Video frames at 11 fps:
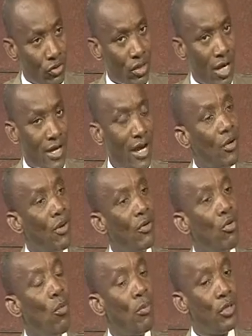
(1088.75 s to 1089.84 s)
And now they want to
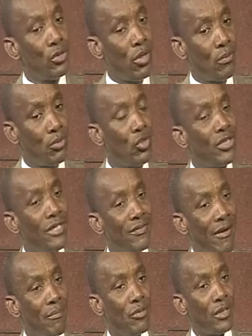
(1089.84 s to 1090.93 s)
open it up. Two things have happened.